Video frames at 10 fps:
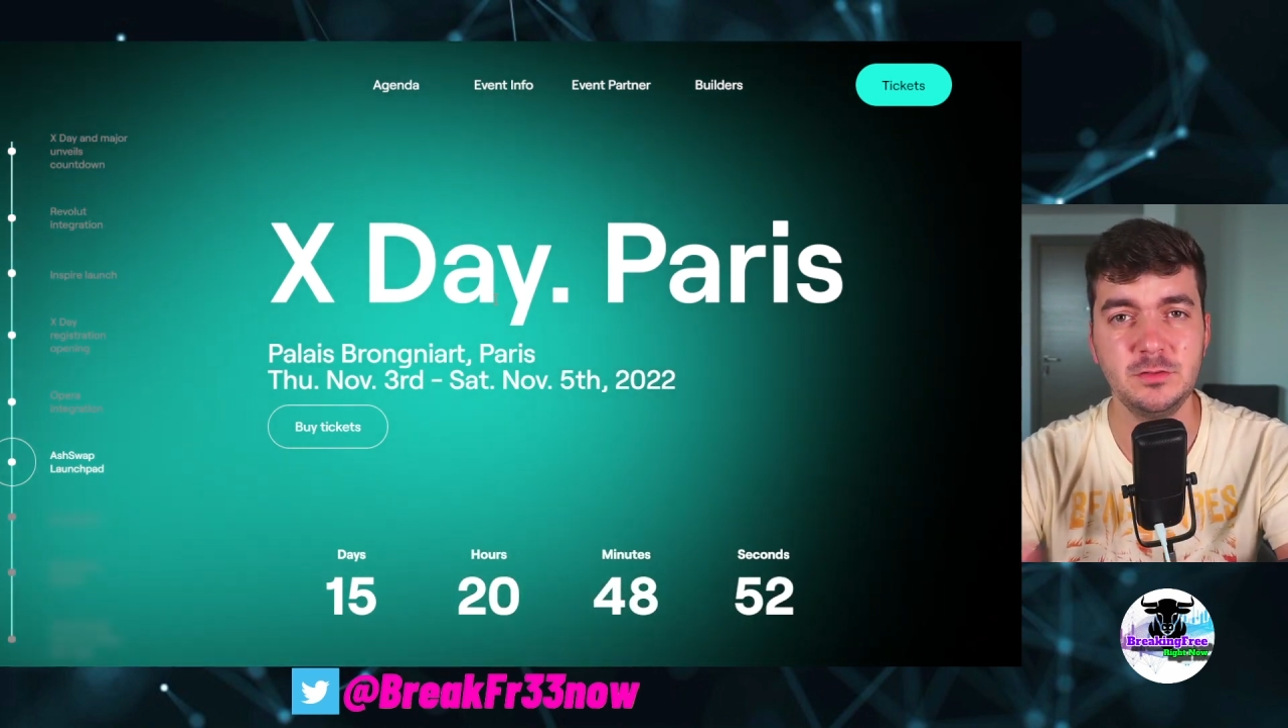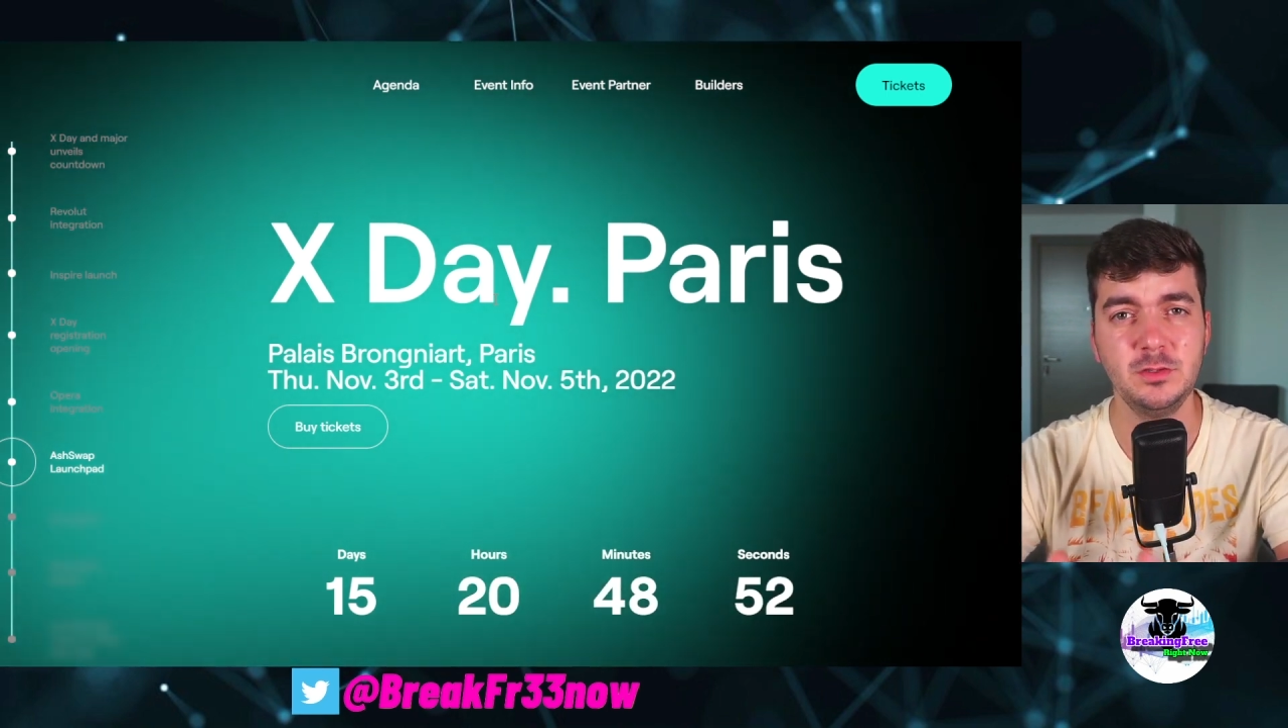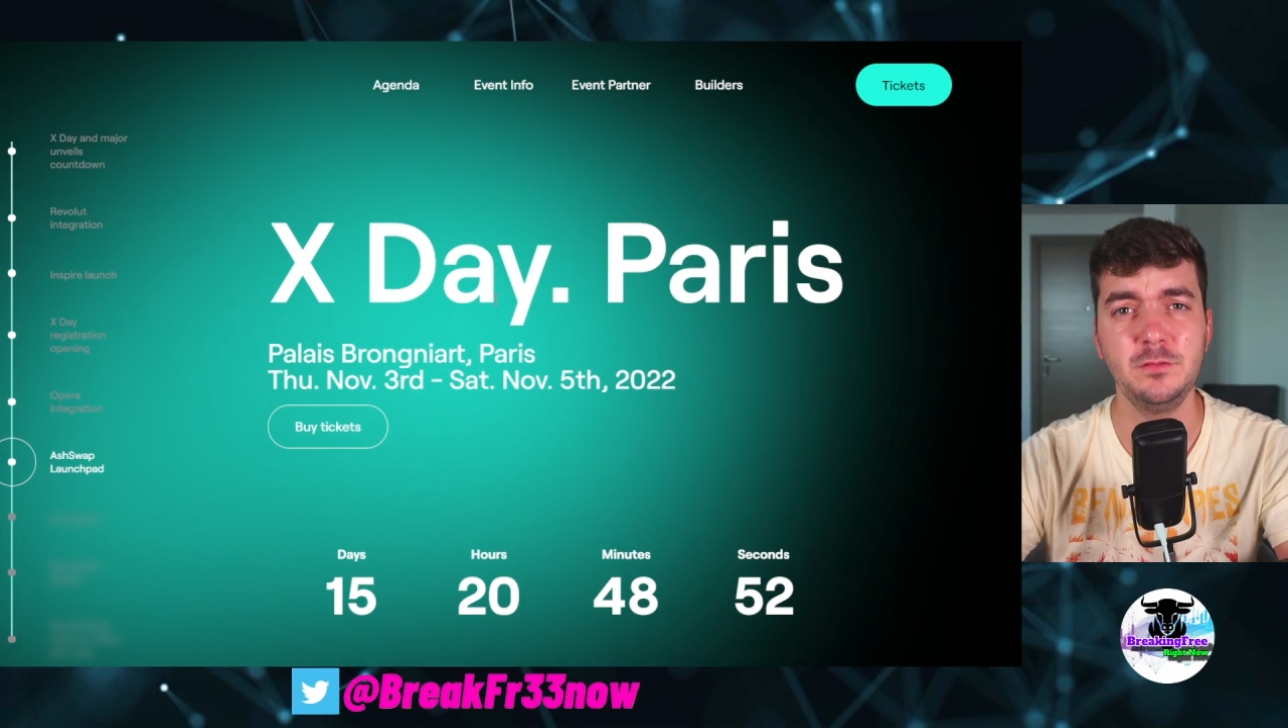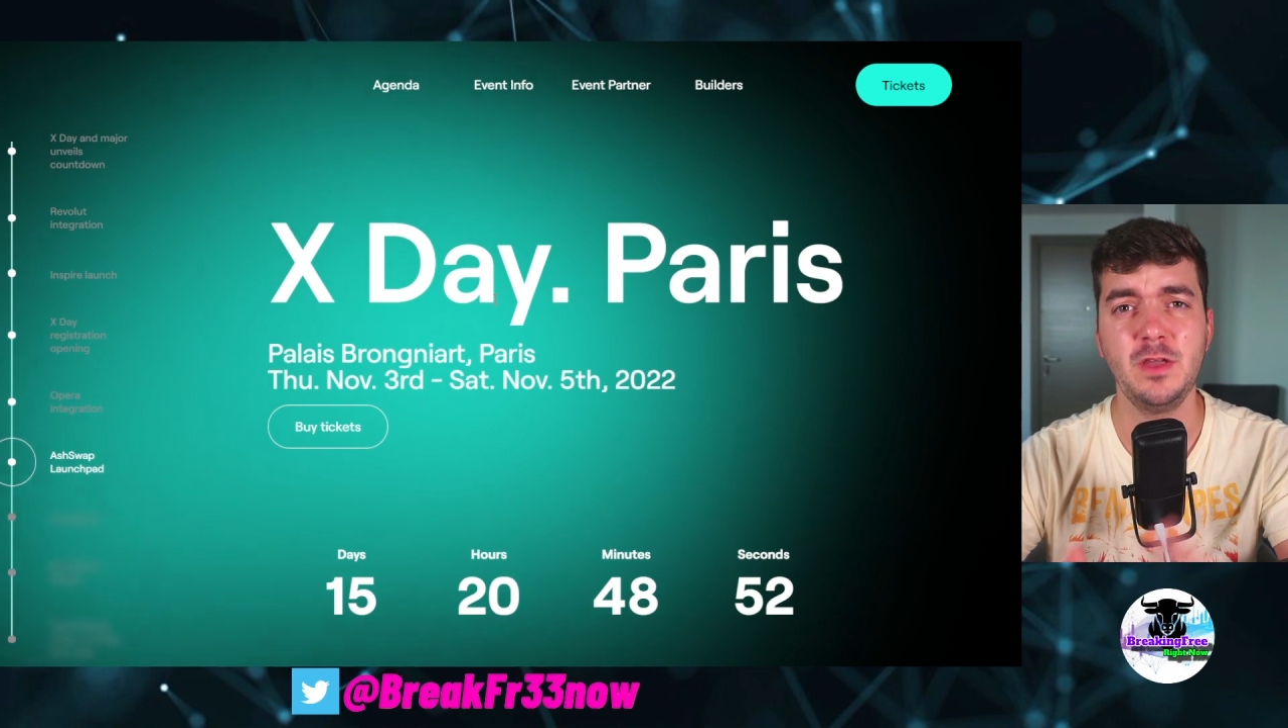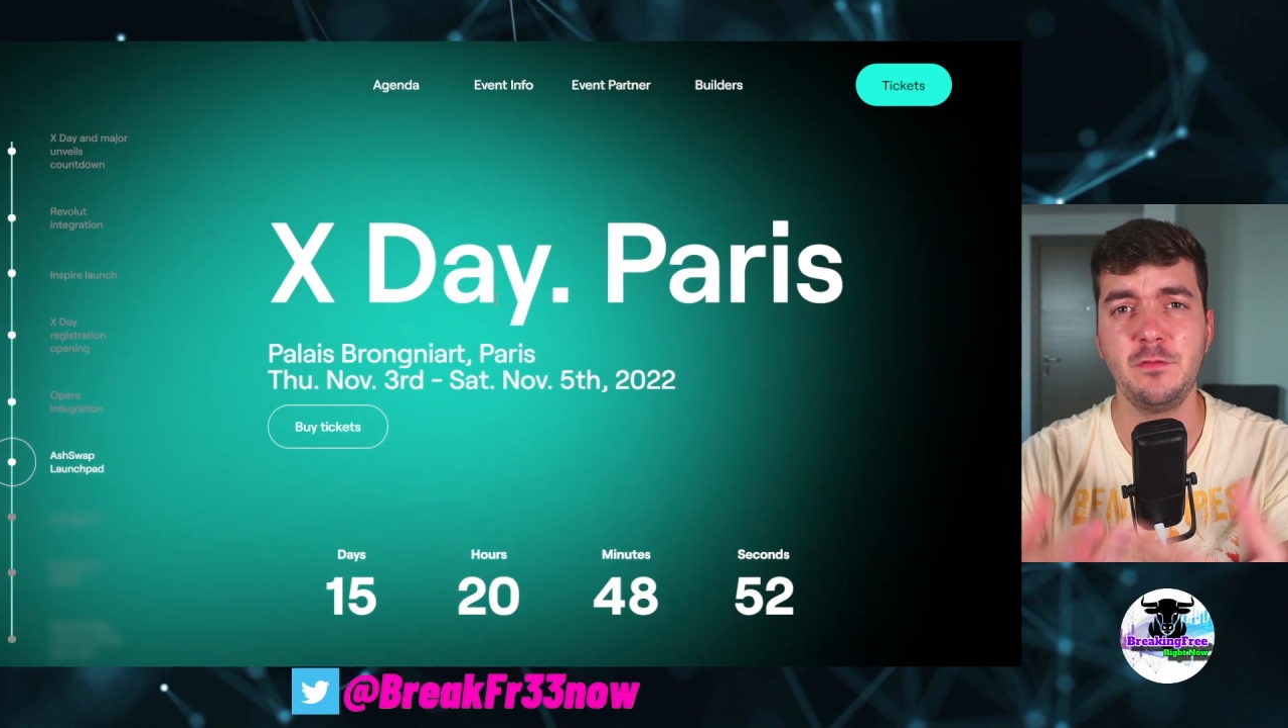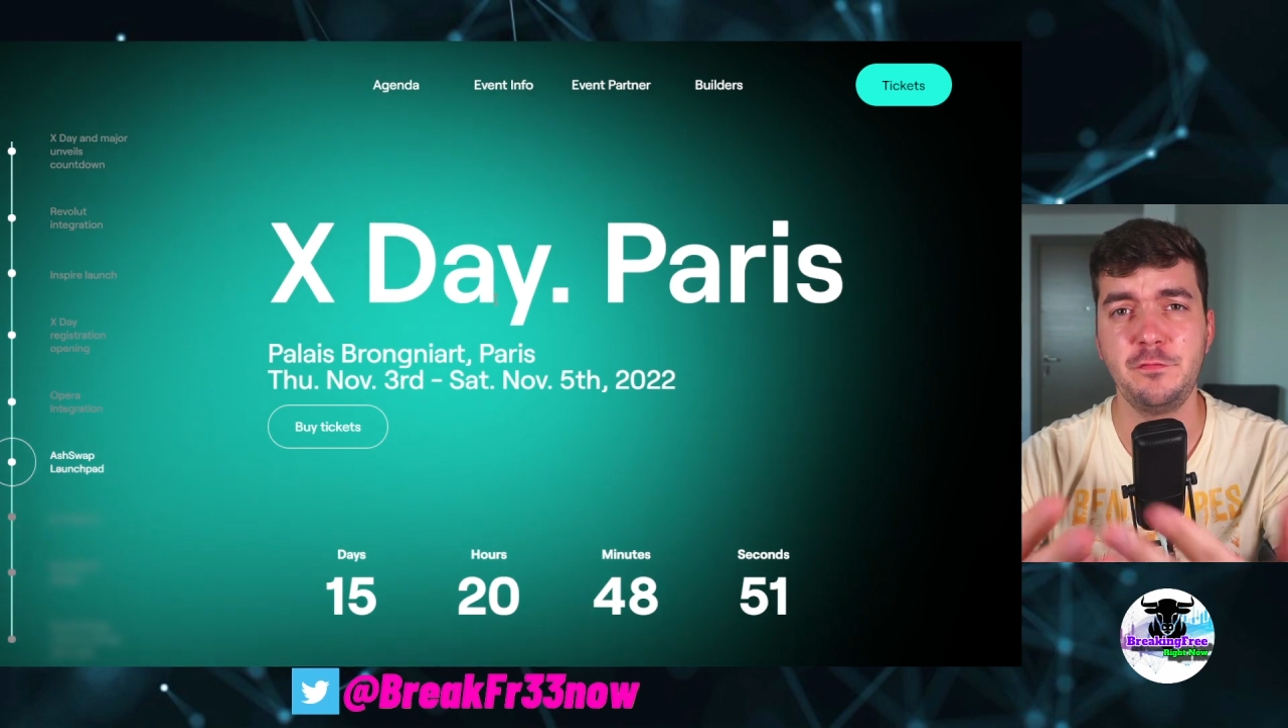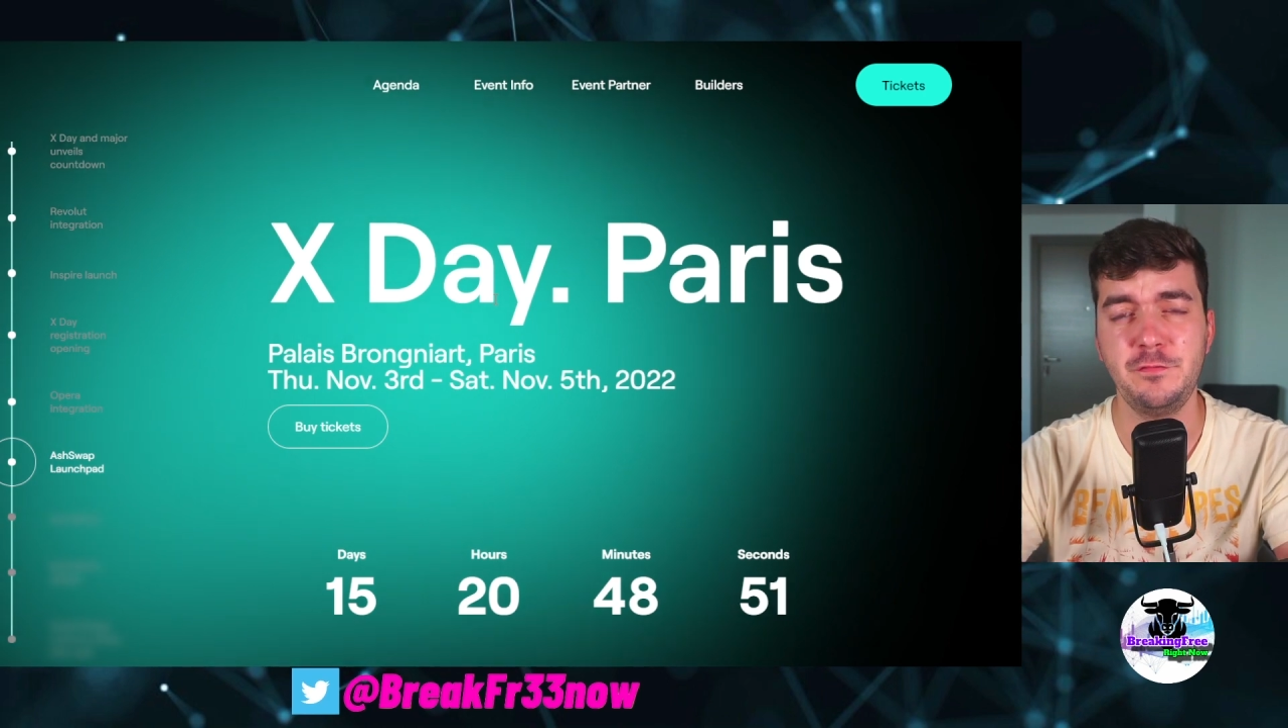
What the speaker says: So if you have a